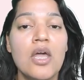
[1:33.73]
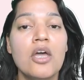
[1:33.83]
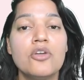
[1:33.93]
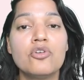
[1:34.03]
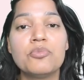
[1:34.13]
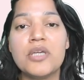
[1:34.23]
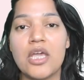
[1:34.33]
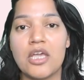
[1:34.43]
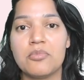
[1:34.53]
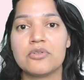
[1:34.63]
you'll be
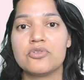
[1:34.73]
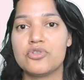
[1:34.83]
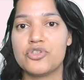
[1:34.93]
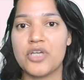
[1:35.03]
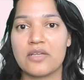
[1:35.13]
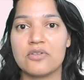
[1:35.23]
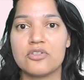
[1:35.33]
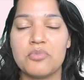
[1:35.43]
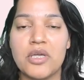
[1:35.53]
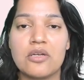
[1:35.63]
able to check the
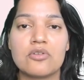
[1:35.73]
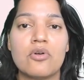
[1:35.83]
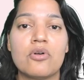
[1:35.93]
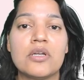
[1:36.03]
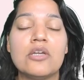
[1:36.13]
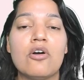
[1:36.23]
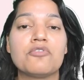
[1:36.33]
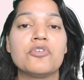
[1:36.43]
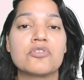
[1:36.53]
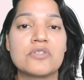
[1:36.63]
domain authority
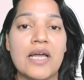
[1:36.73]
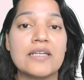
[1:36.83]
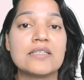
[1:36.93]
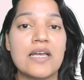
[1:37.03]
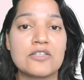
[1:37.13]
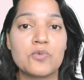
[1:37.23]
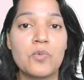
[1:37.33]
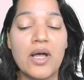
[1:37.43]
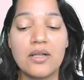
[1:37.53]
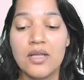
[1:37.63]
of your site as
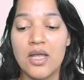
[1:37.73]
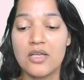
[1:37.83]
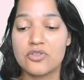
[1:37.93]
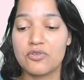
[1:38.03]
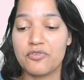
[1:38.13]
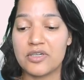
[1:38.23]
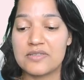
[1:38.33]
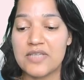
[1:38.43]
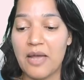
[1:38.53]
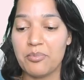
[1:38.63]
well. So for
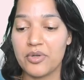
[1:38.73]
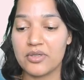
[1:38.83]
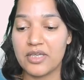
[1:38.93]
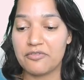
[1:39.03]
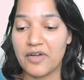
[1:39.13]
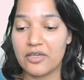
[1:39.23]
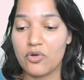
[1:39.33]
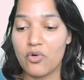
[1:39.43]
example, if I go